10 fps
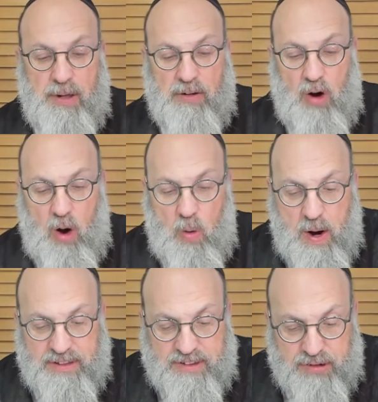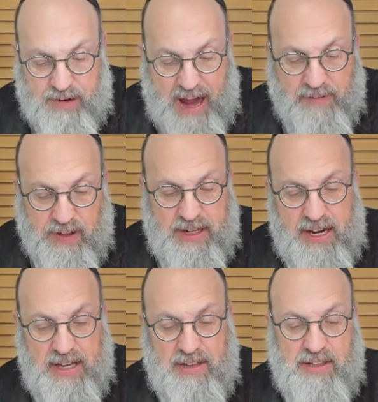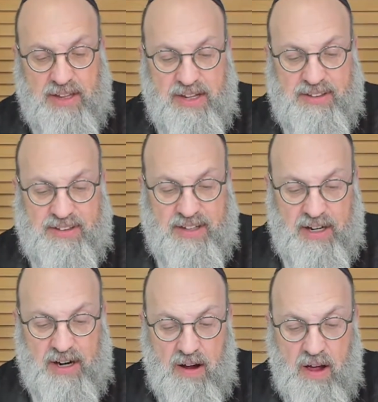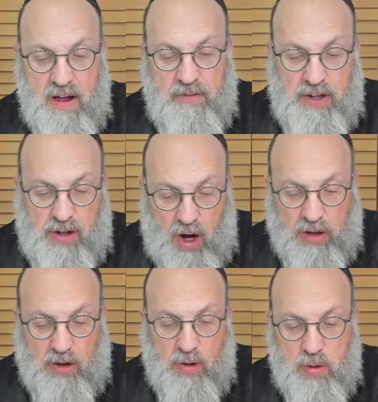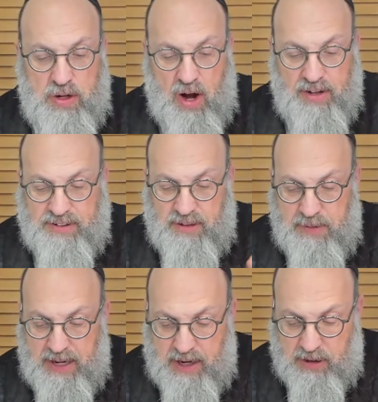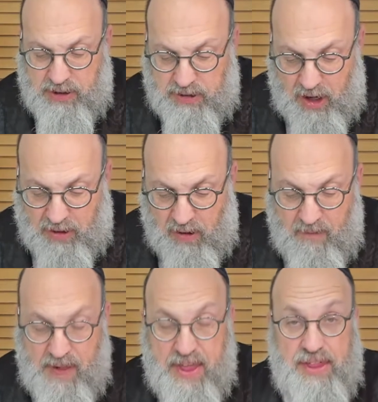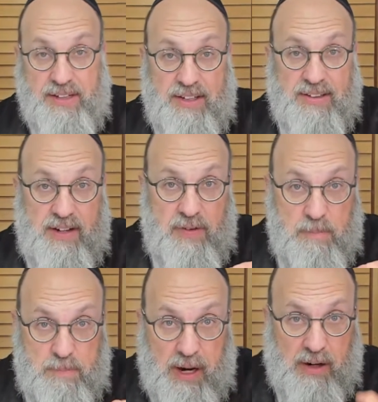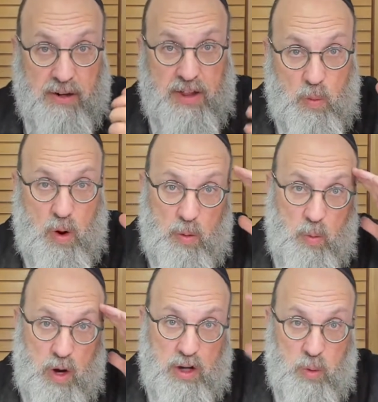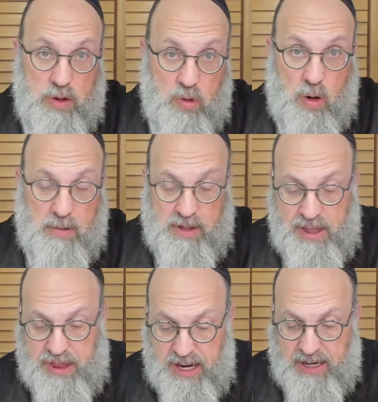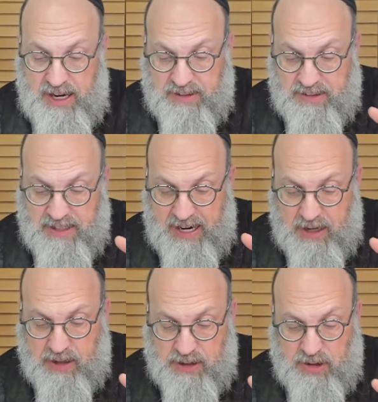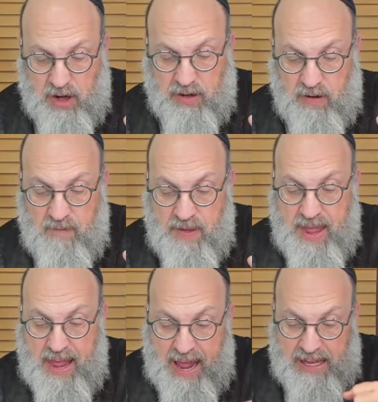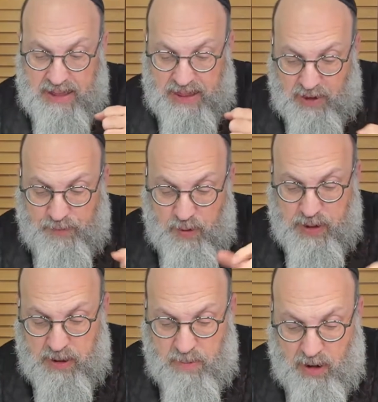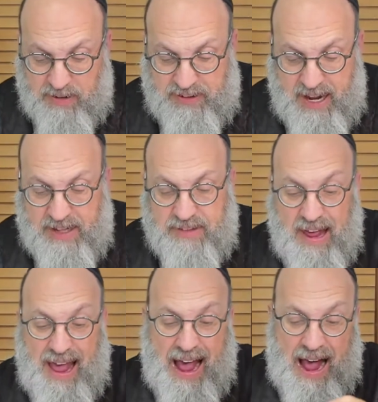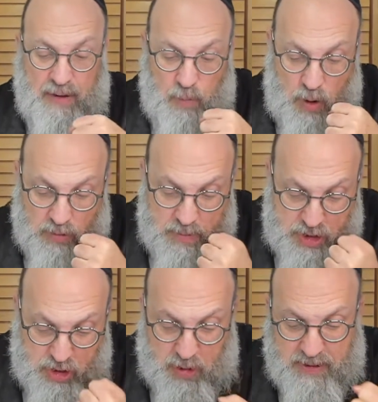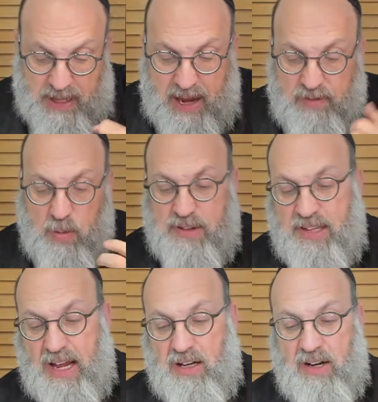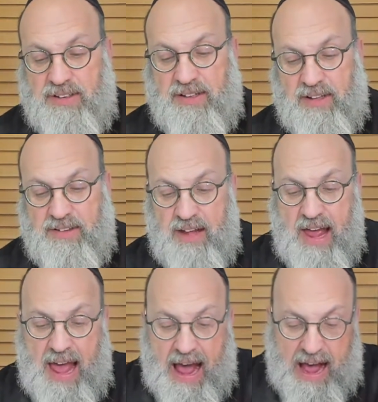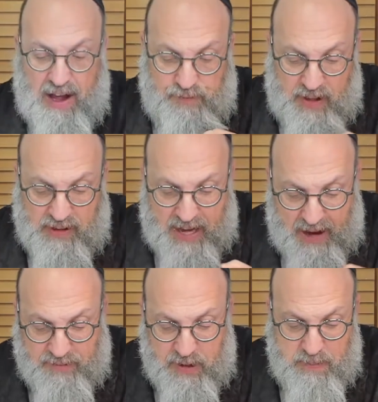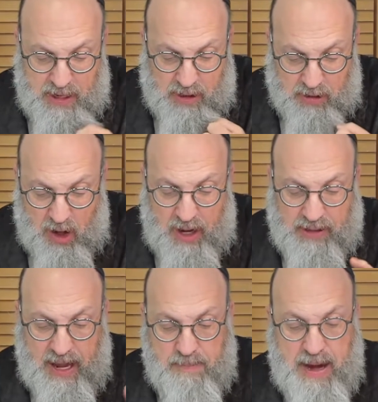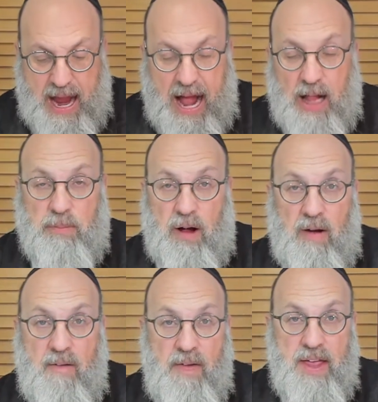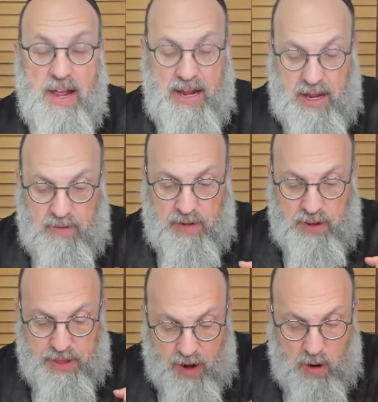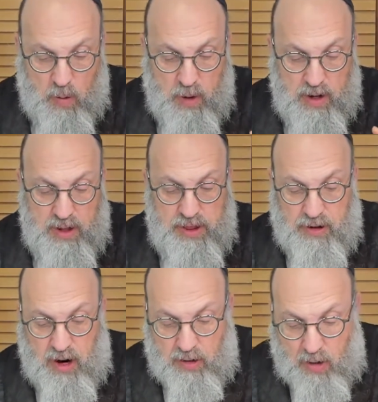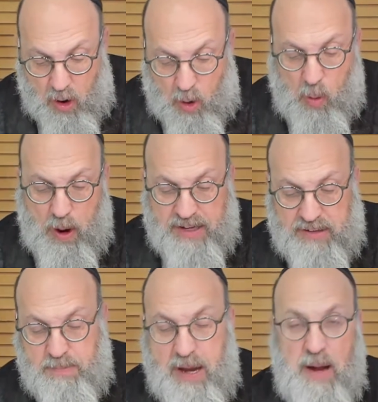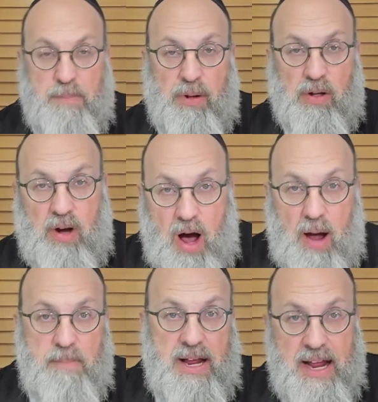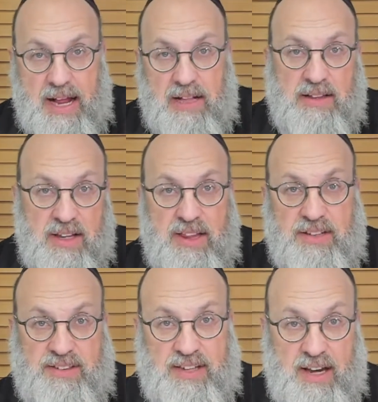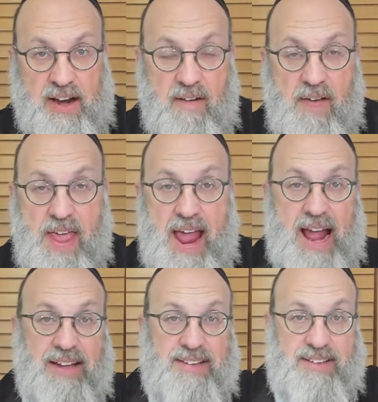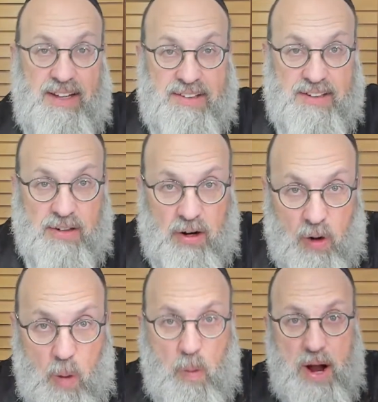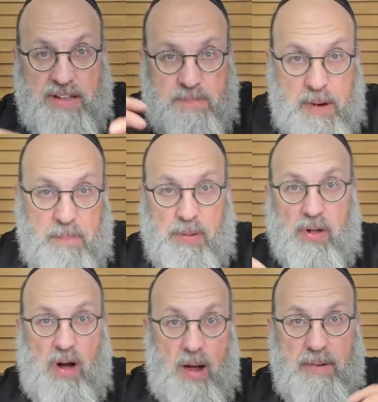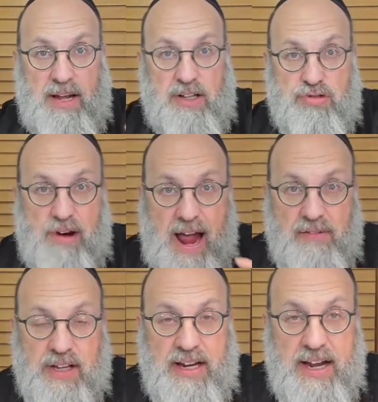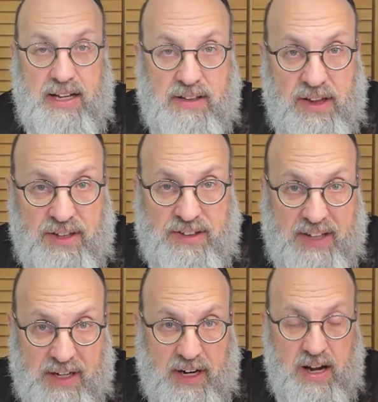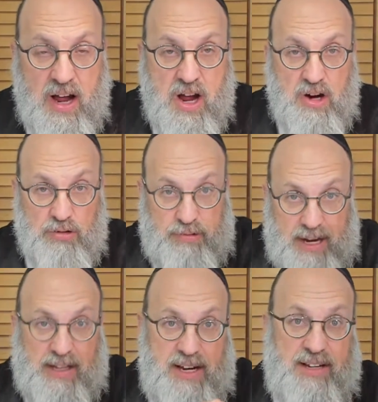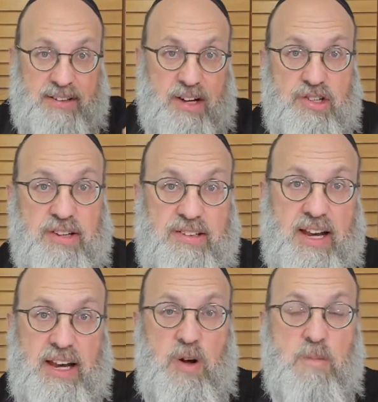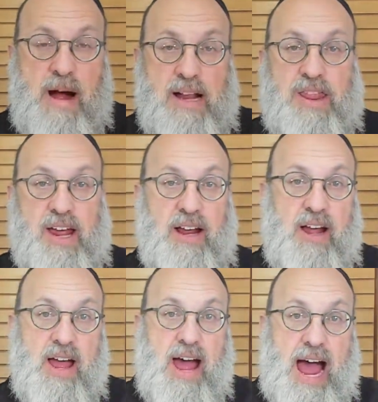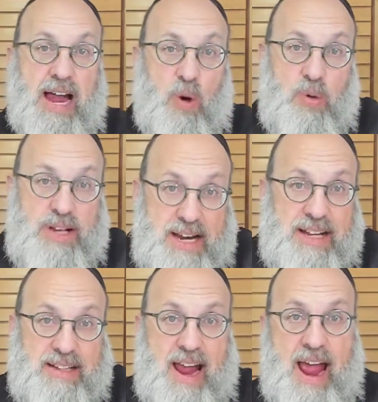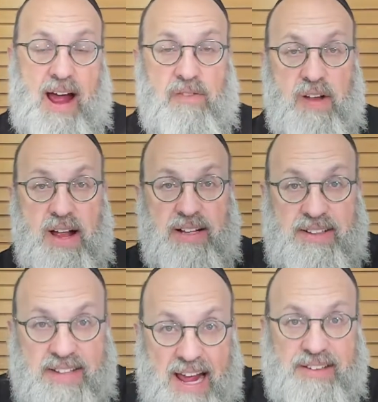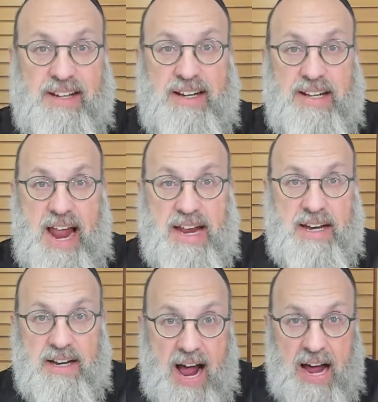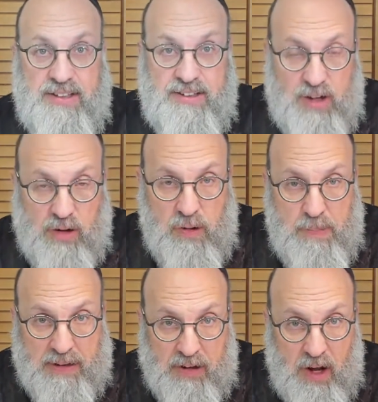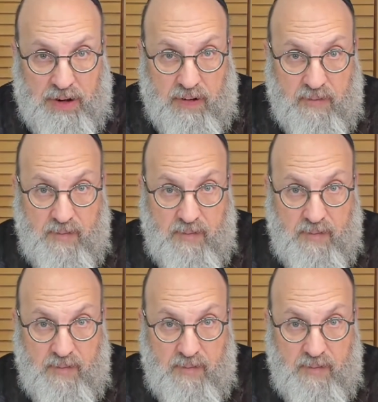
are always traveling into this city. The gadol hu yoisemi ir gedola. This is even bigger than what, what you would normally think is an ir gedola. And therefore, the Gemara says, ah, what Rabbi Shuman Levi was telling us is, afal gavdimi Kloy le me alma, even though there are always people coming into this city, and since there are always people coming and traveling into the city, really in such a city, you might think, I don't need to have designated Asara Batlanim,